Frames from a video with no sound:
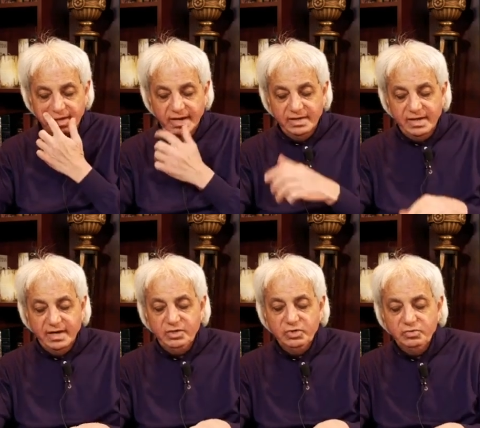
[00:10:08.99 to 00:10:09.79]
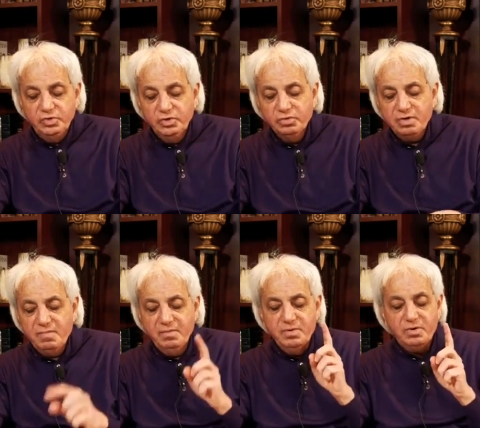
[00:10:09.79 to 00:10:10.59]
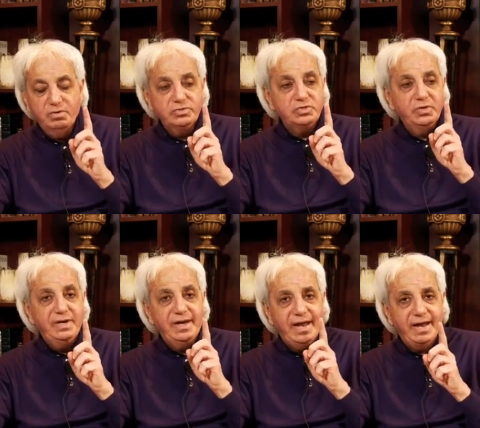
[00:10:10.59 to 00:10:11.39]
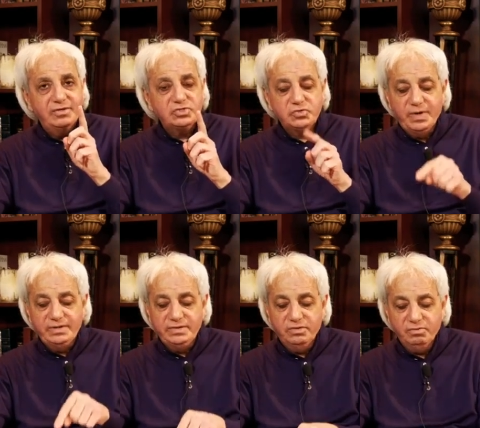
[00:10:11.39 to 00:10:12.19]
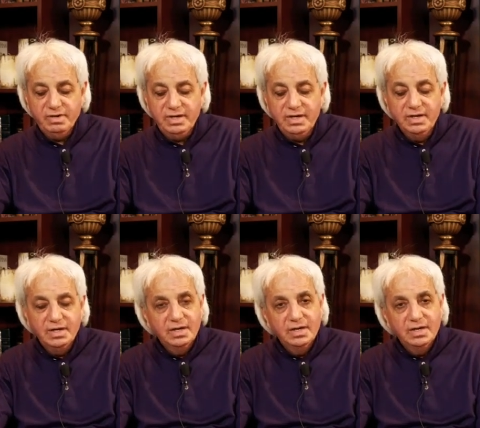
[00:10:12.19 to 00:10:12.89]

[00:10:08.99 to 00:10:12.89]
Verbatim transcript: and, and you, do you remember also in Acts 23,